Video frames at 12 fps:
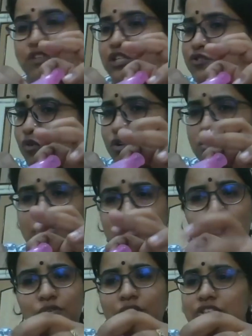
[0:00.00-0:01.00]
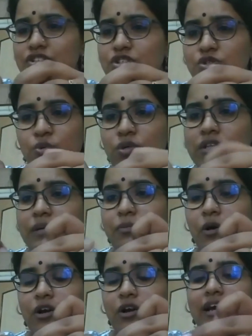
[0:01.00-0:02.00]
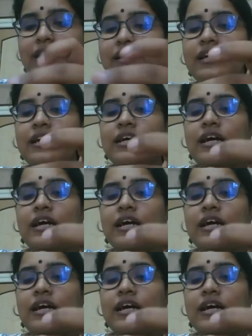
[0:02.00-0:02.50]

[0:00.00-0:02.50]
these folds you can just google them online